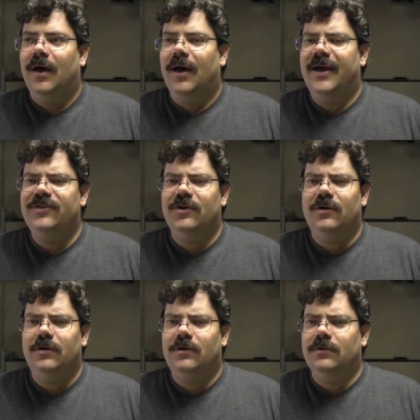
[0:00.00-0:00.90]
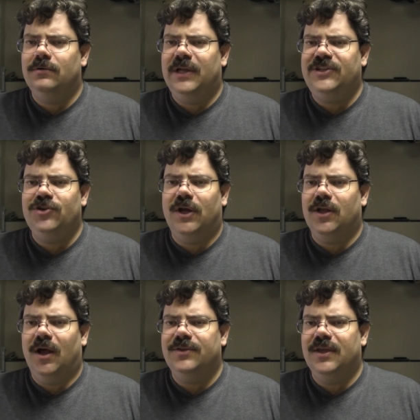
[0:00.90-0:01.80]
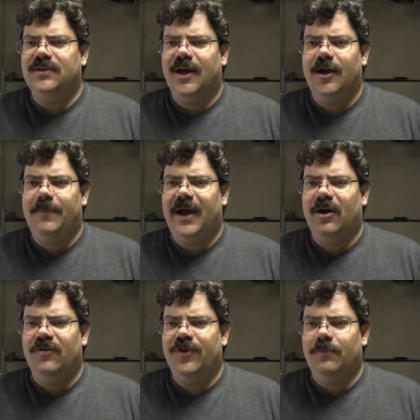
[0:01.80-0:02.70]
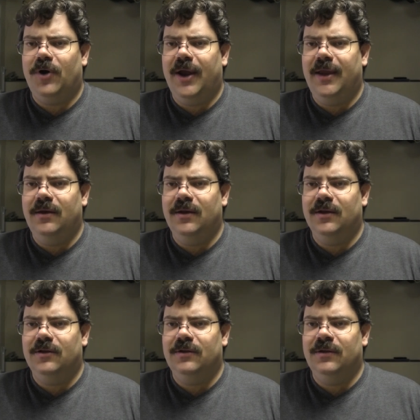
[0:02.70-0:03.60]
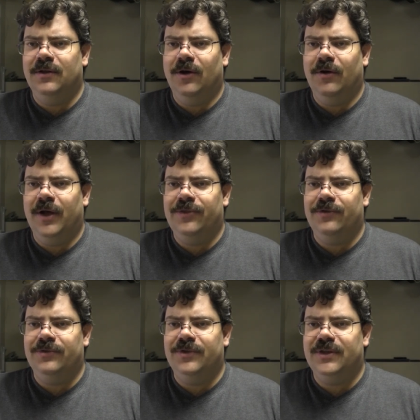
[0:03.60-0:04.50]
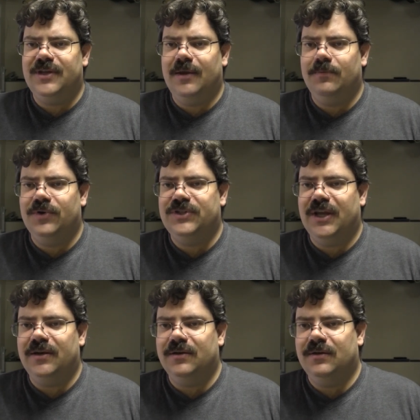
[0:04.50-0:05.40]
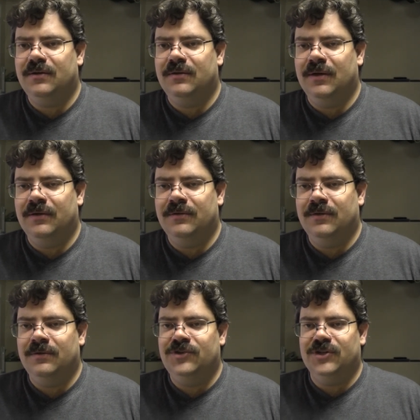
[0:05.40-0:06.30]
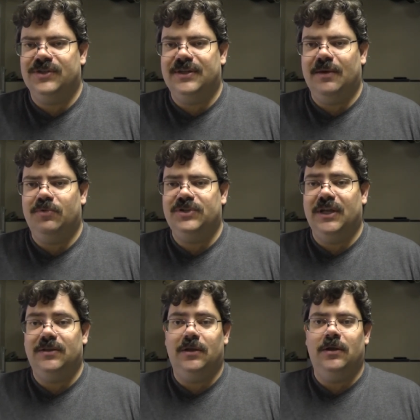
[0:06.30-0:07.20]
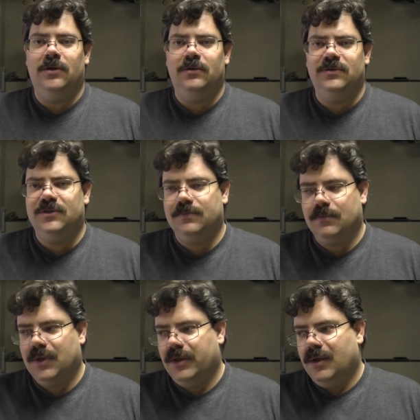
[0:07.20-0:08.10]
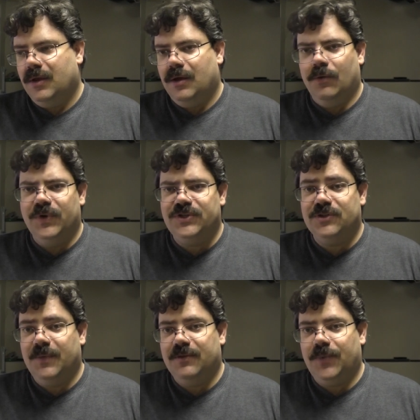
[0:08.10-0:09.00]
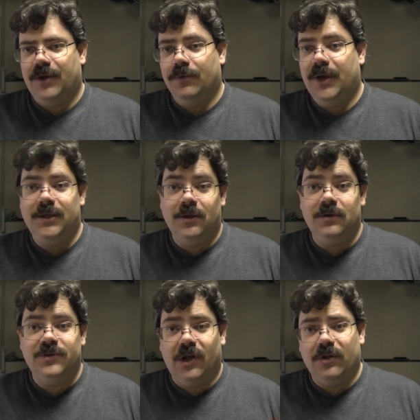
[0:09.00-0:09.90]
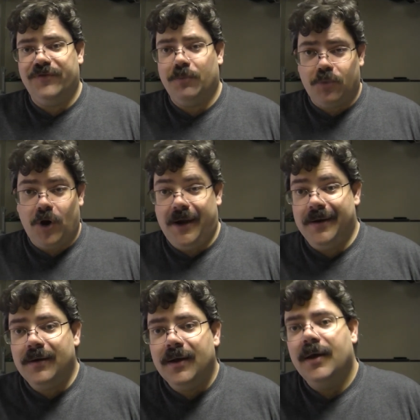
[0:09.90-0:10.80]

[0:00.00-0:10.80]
either lets you unlock the entire power of your brain, and you know, other than the ten percent, uh, just the ten percent that you use, uh, which is a myth, by the way. You use all of your brain,